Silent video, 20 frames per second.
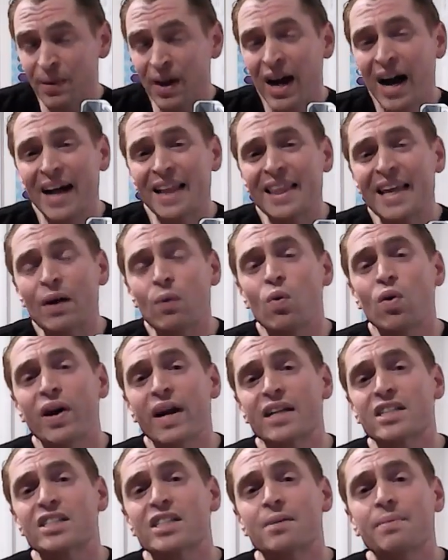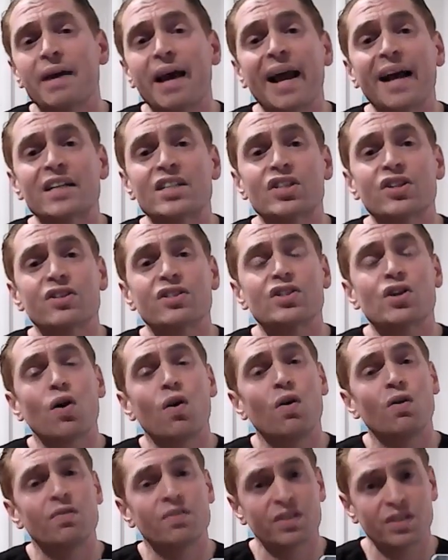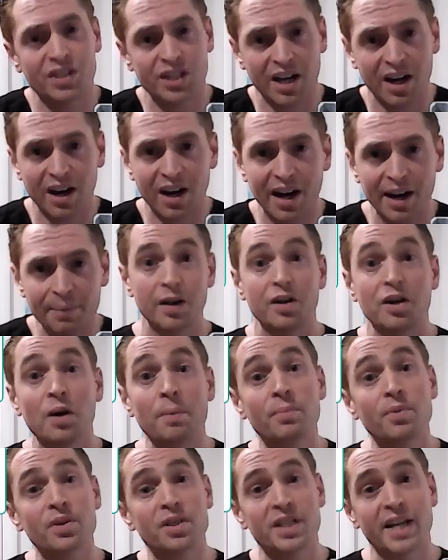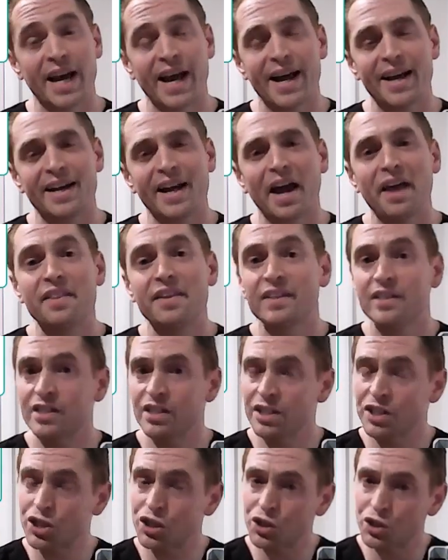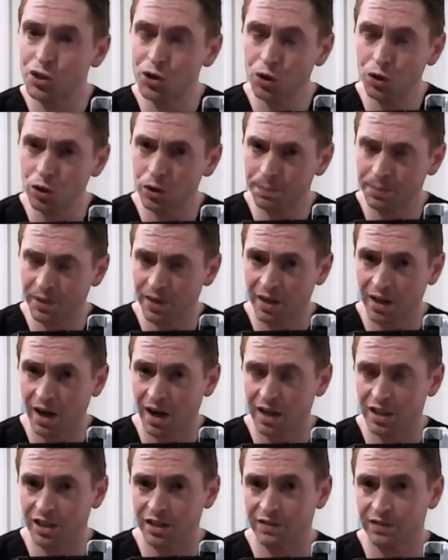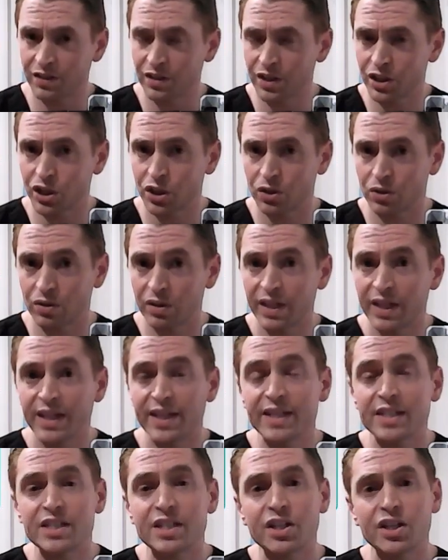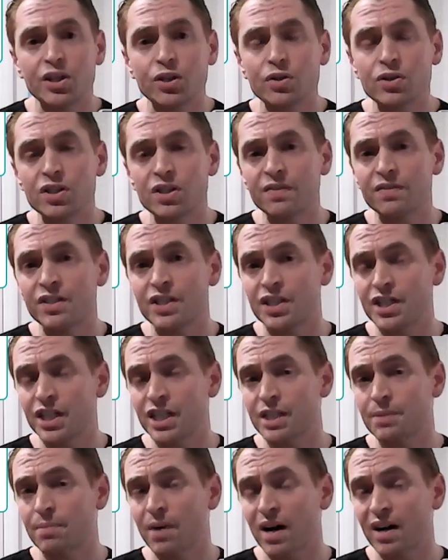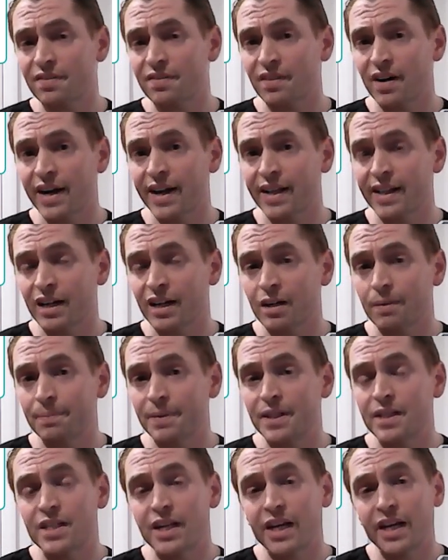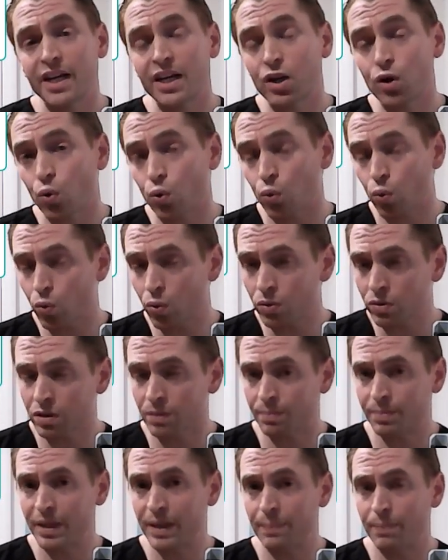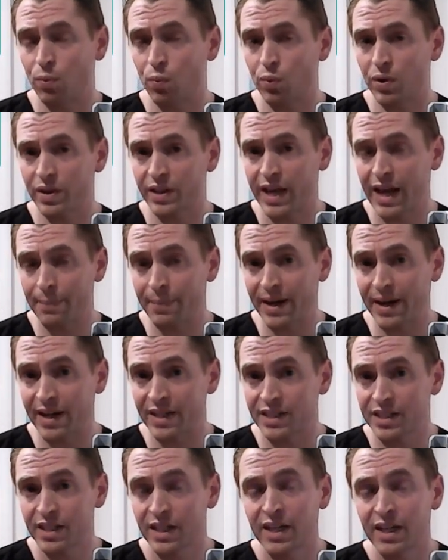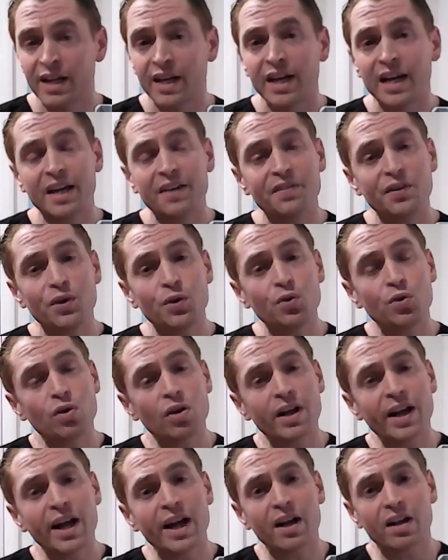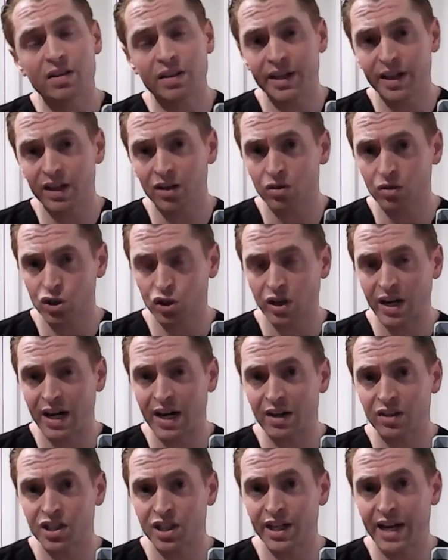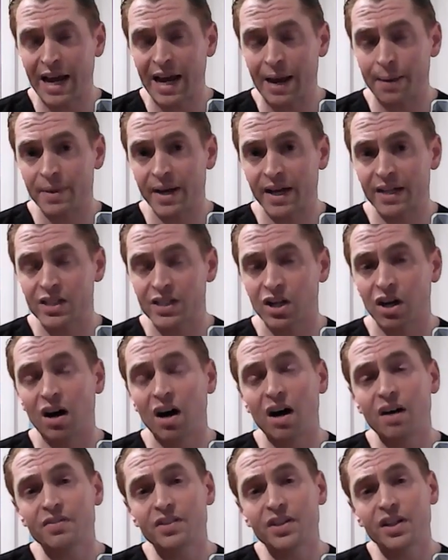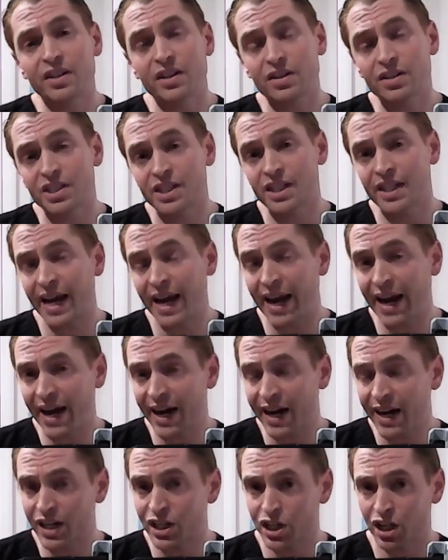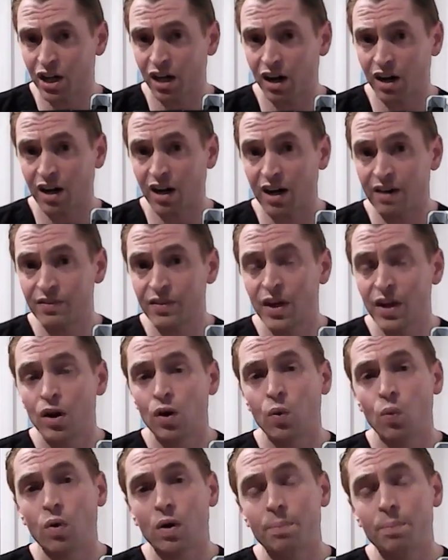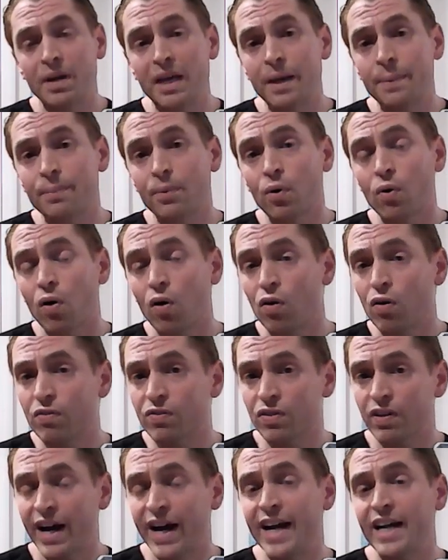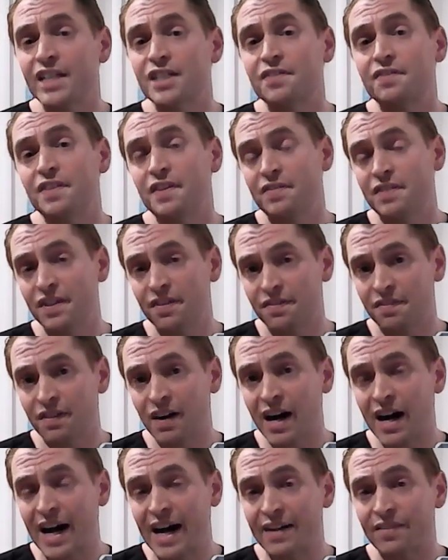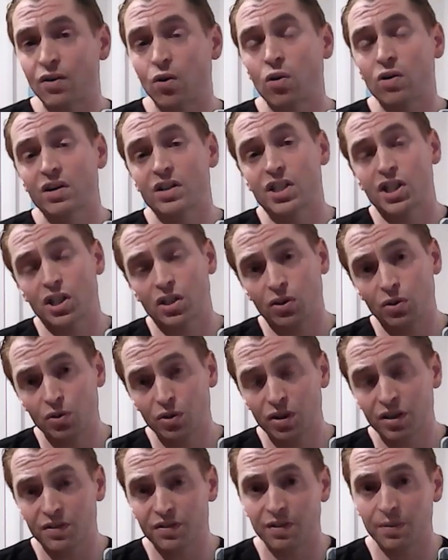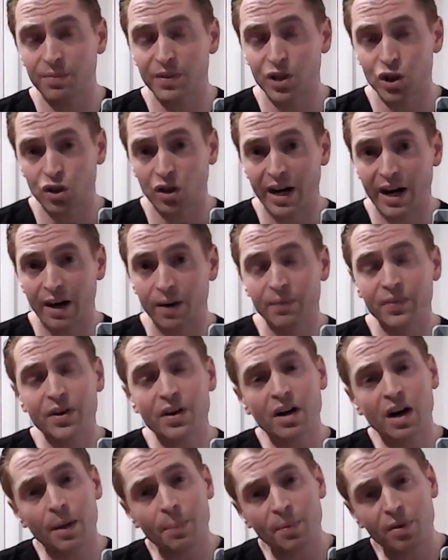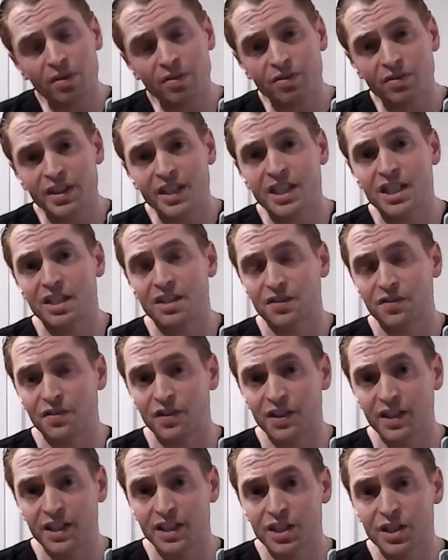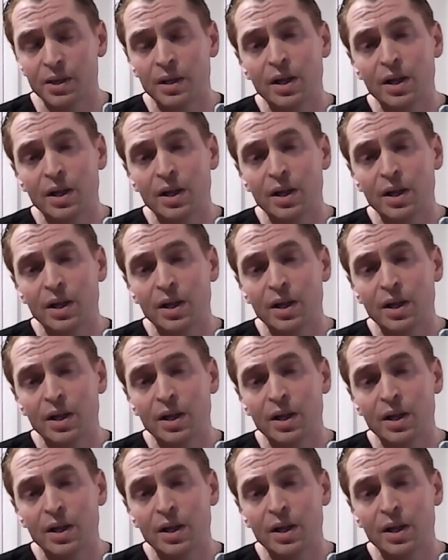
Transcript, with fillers: I think we'll get some answers over time. Number 10, and this is super controversial, is the use of disease modifying therapies in older people with MS. If you look at clinical trials in MS, often there's an age cutoff where people over age 55 are excluded from the trial. There are a couple of reasons for this.